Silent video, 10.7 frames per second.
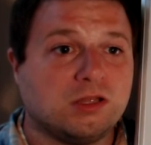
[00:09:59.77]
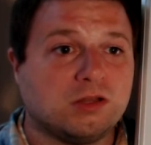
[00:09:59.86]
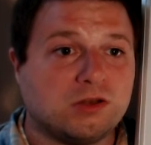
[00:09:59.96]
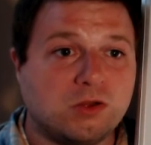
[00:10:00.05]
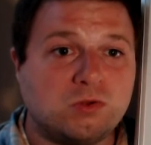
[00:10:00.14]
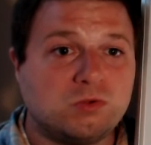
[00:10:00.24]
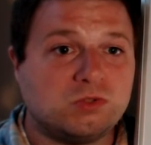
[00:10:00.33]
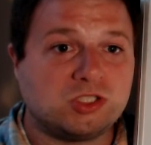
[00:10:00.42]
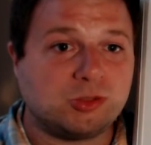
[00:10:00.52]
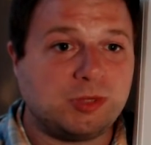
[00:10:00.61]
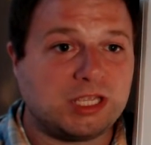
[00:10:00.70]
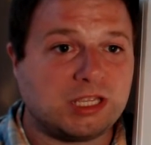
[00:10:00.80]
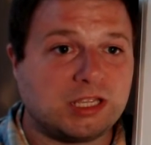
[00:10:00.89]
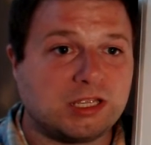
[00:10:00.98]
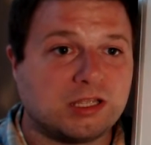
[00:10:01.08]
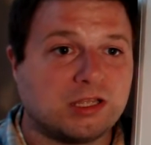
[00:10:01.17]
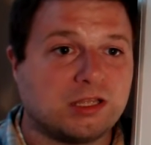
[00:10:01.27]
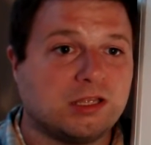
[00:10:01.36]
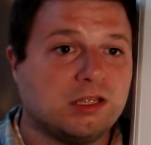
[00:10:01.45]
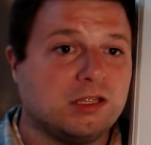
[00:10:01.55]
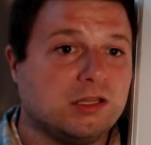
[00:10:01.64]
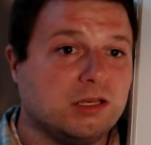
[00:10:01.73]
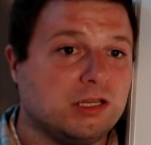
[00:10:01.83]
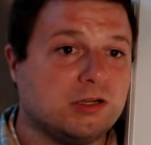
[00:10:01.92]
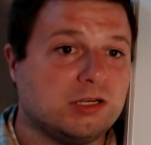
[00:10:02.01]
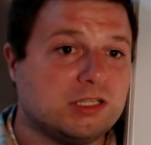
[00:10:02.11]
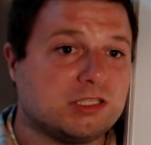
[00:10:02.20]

known to be. During his